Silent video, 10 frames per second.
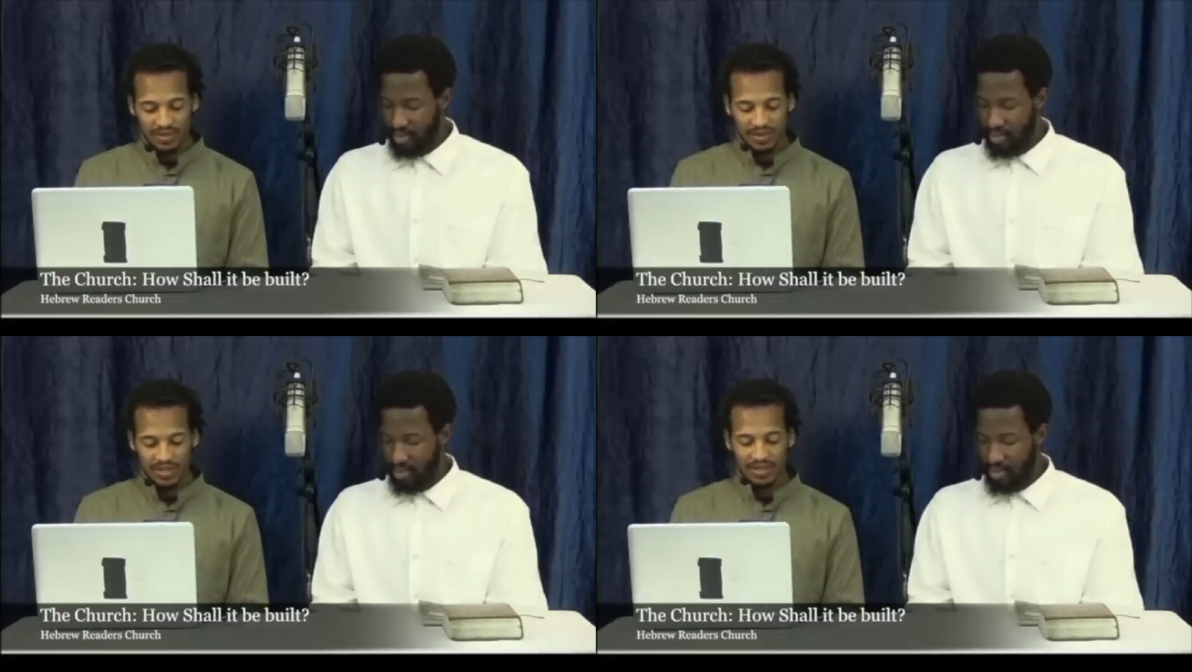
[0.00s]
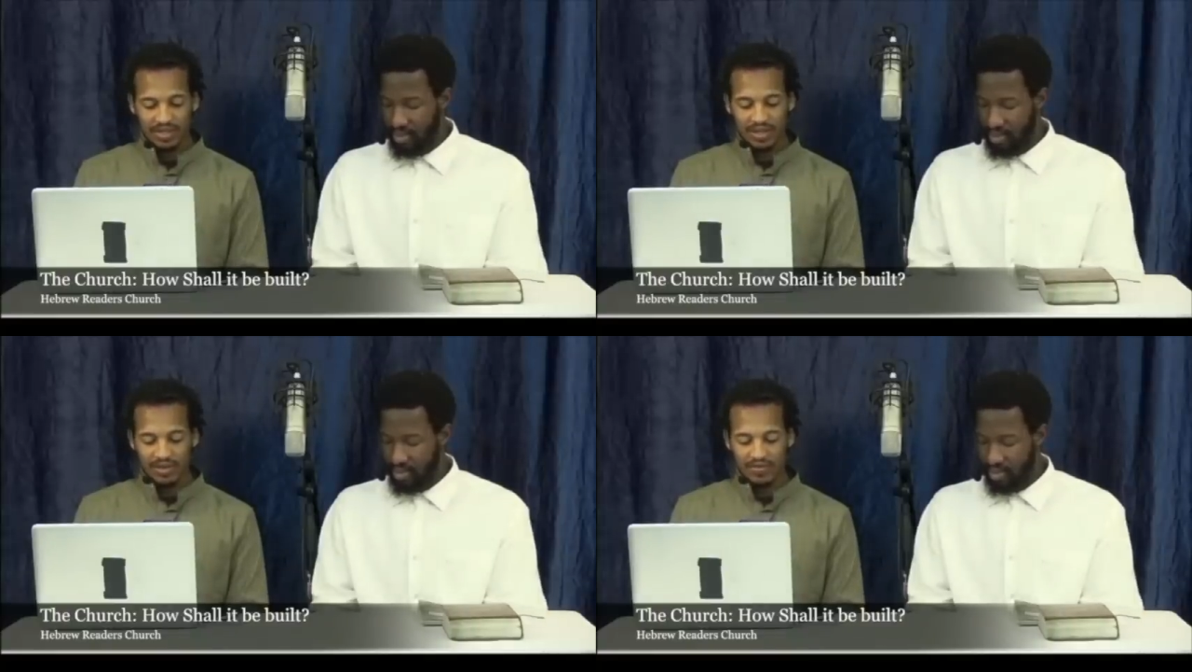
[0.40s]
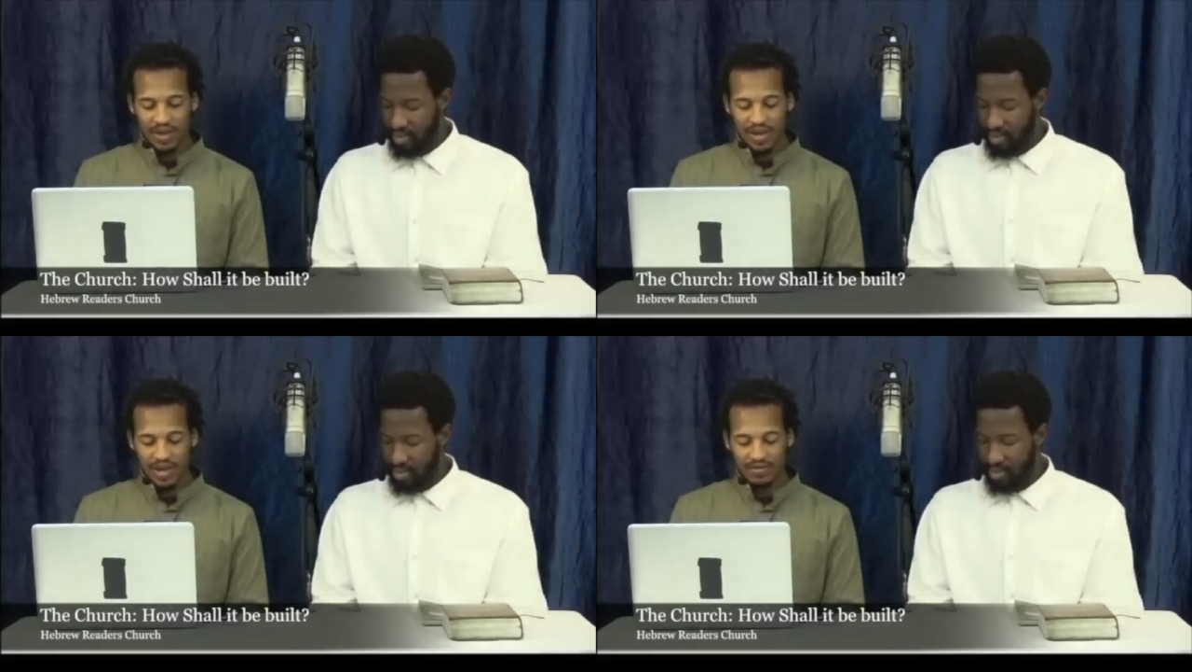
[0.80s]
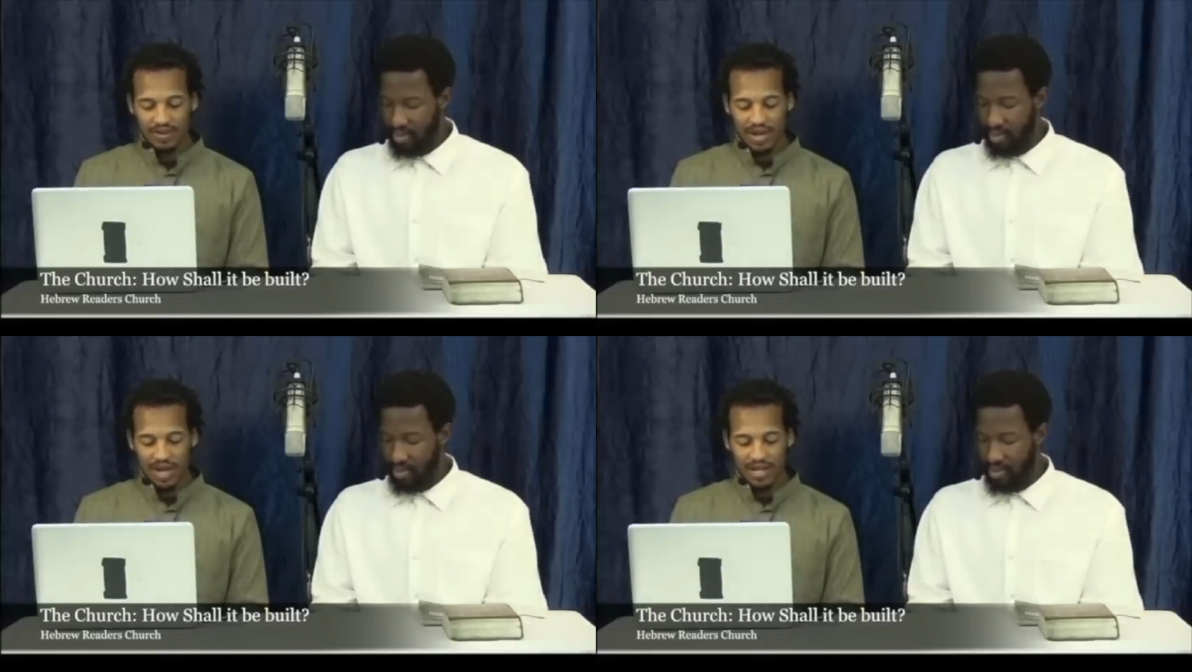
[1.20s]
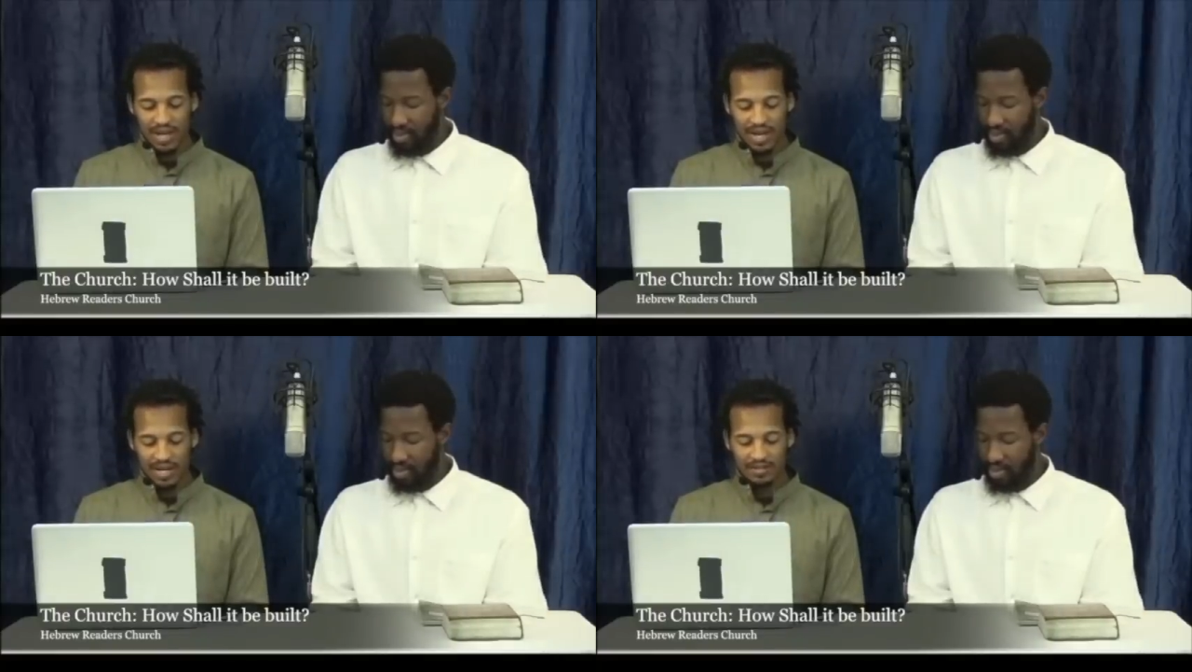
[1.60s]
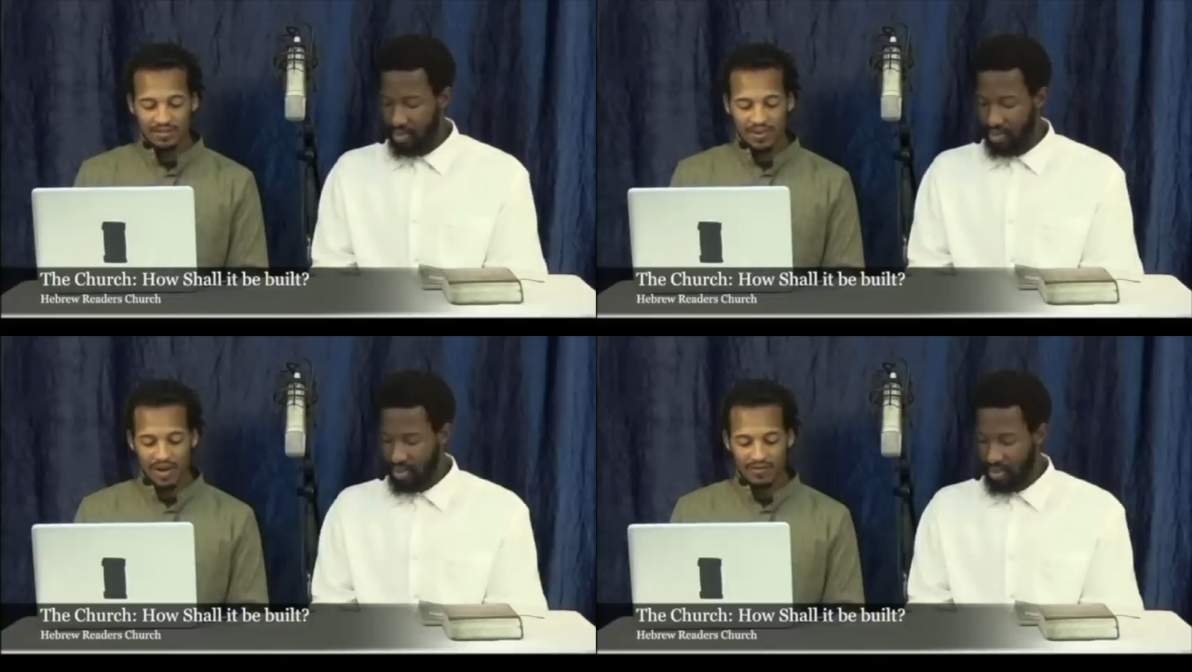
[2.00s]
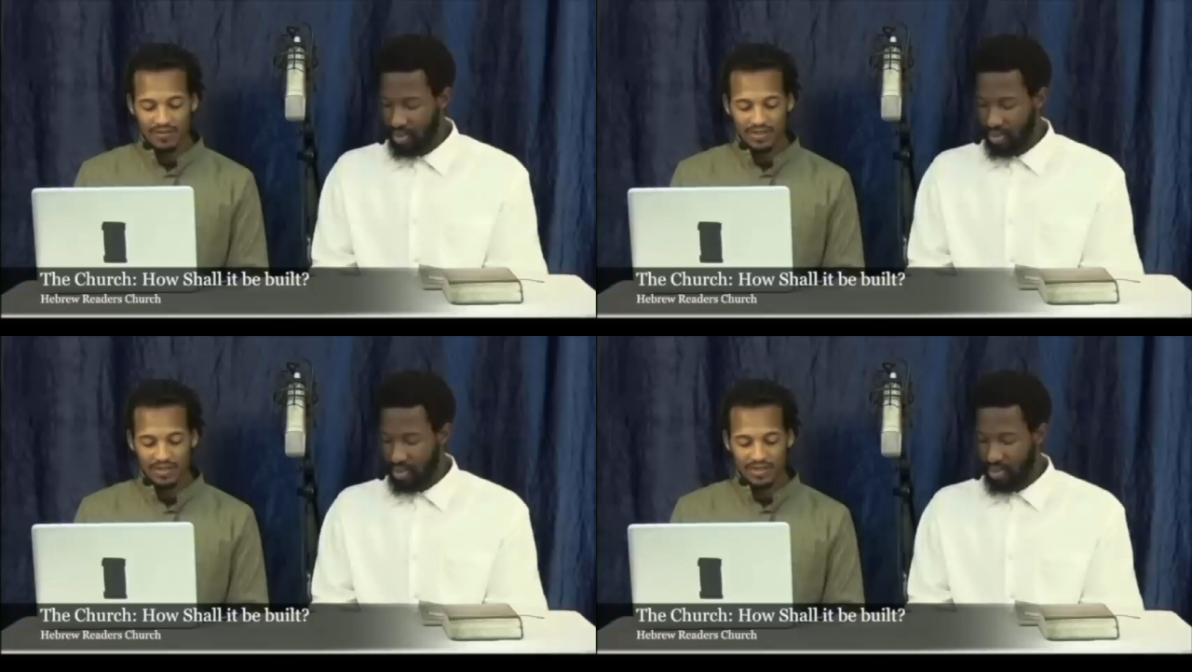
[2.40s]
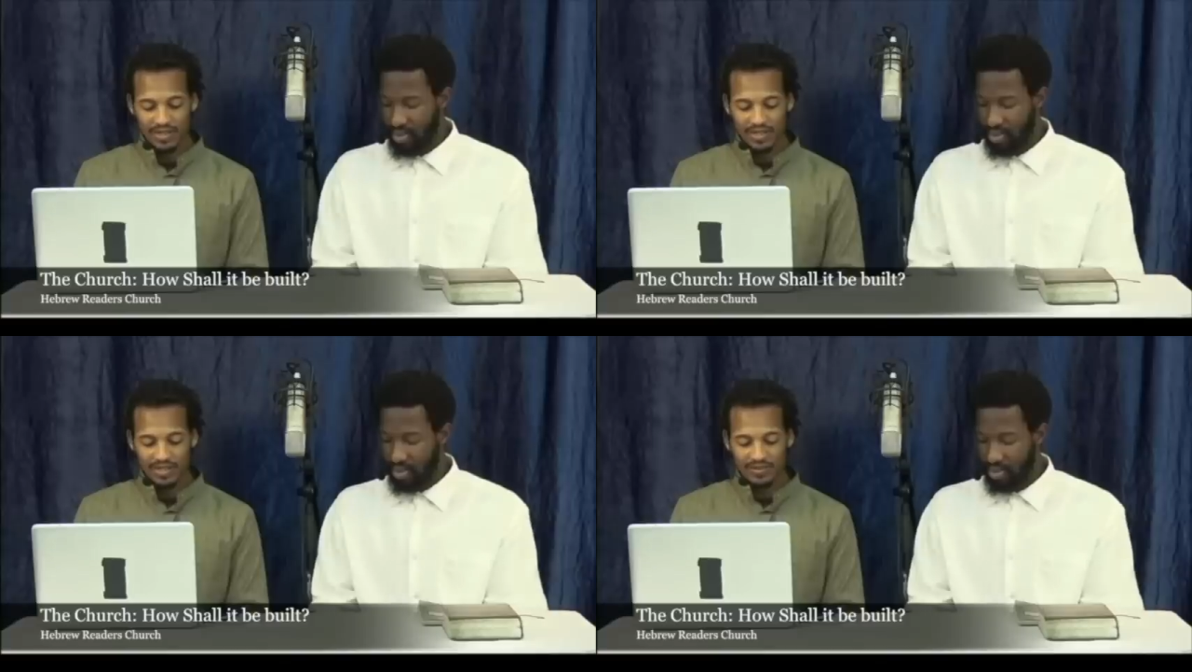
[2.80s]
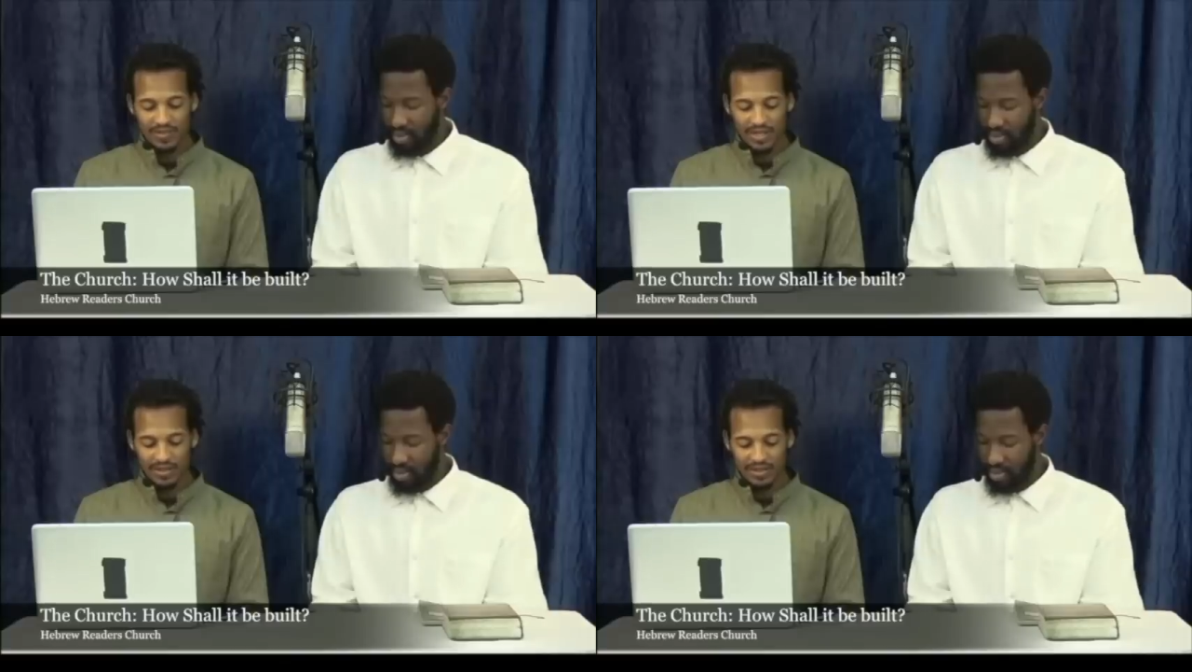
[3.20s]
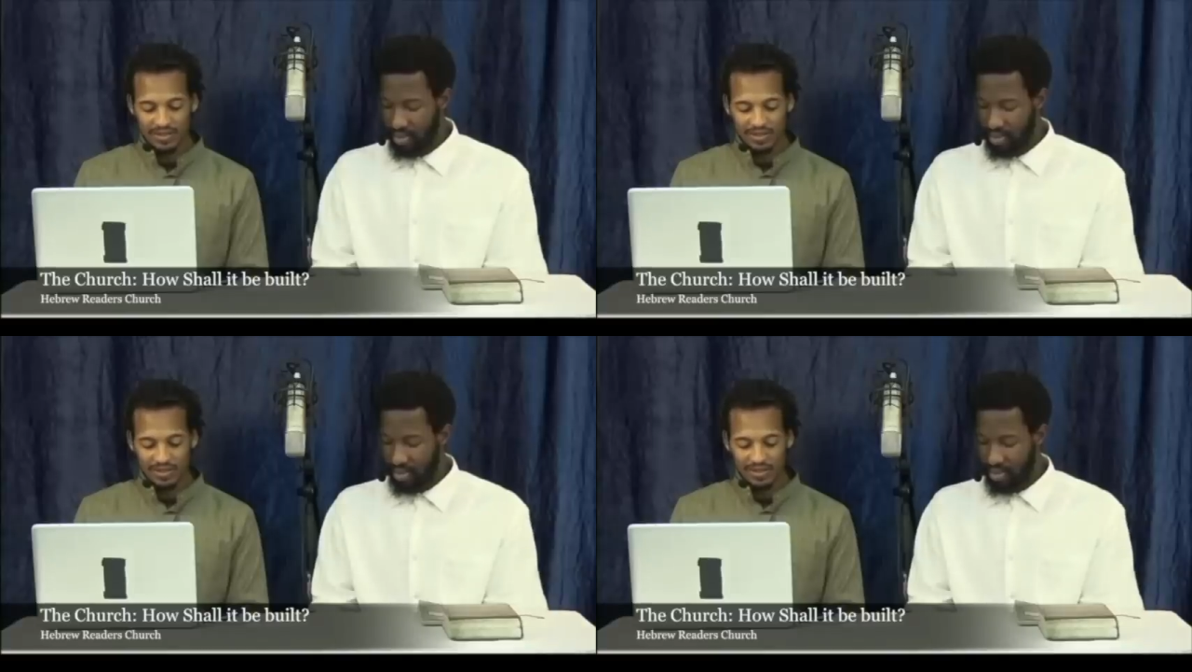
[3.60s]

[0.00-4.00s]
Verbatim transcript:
Speaker 1: and the thirty-five are Alahayim's prophets and his ministers.